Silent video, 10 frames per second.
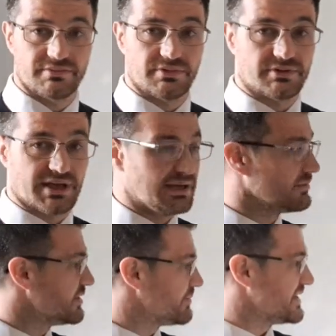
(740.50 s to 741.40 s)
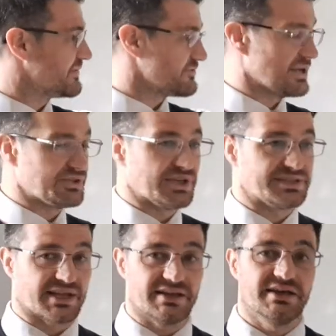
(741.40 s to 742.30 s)
Okay, I'm going to be differentiating
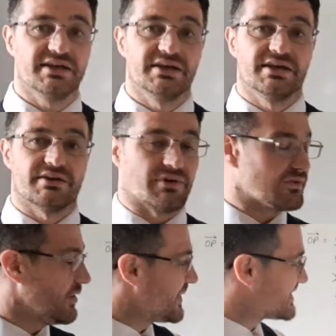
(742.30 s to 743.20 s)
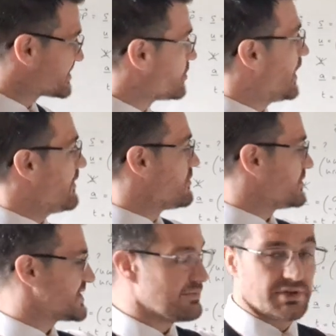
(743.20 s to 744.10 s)
it. If I've got a big square root
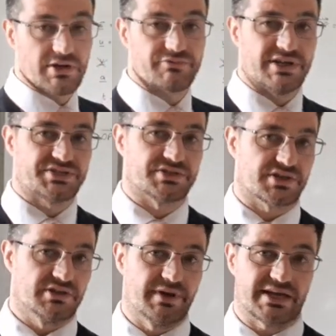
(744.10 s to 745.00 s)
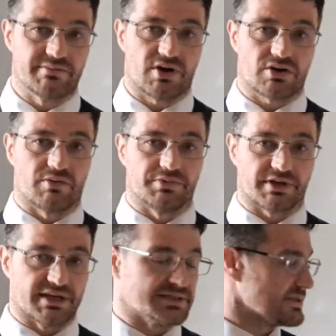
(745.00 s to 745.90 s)
symbol over it, it's just going to make it more
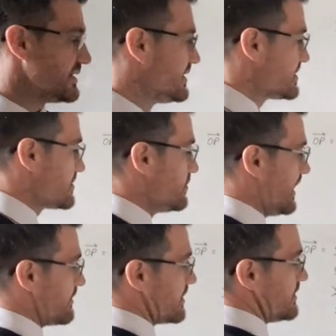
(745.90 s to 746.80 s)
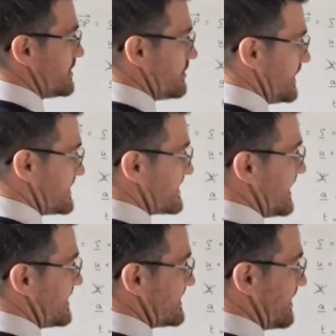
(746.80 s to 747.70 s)
complicated. So what I'm going to do
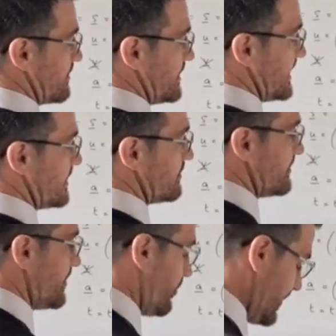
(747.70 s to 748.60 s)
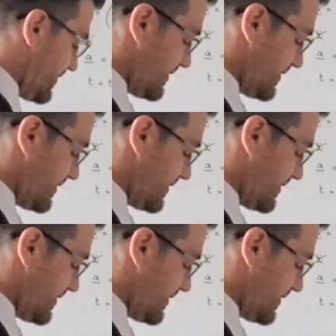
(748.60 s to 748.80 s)
instead is I'm going to deal not with the